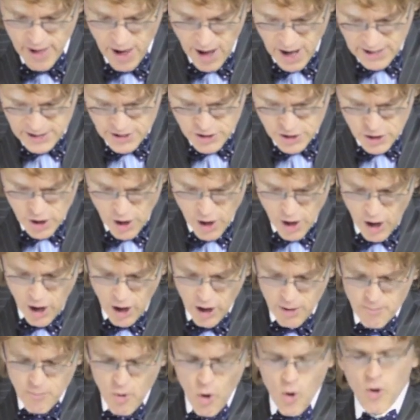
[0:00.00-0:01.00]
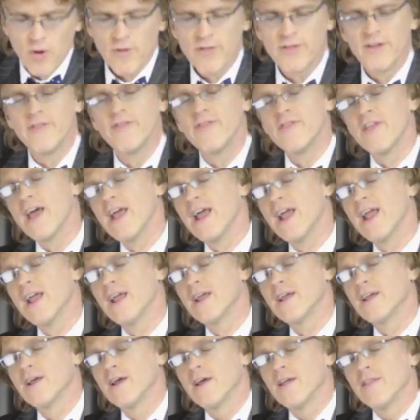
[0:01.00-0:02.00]
us are more than
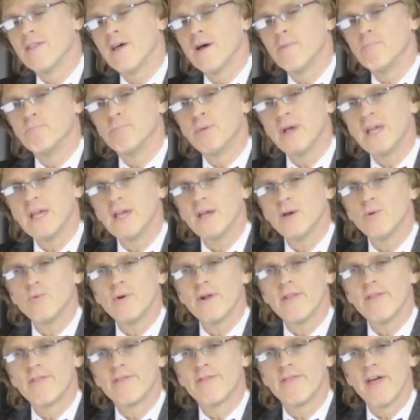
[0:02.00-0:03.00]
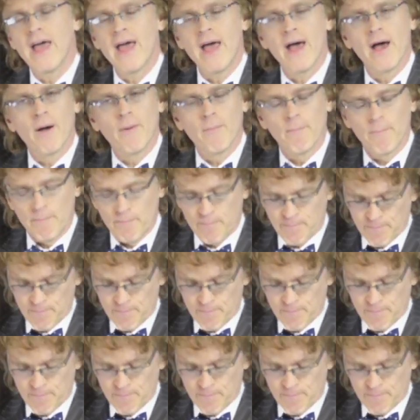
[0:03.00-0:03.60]
they that be with them